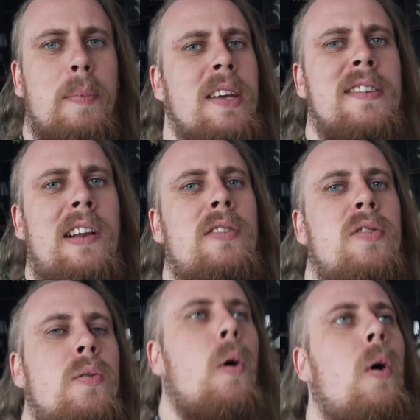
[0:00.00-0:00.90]
Basically
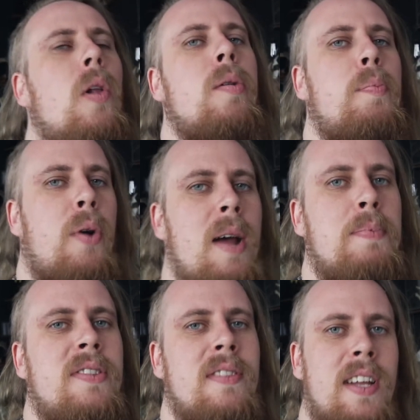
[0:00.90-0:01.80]
do all the
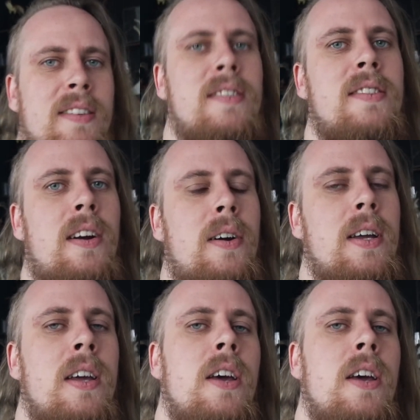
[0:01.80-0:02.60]
preps necessary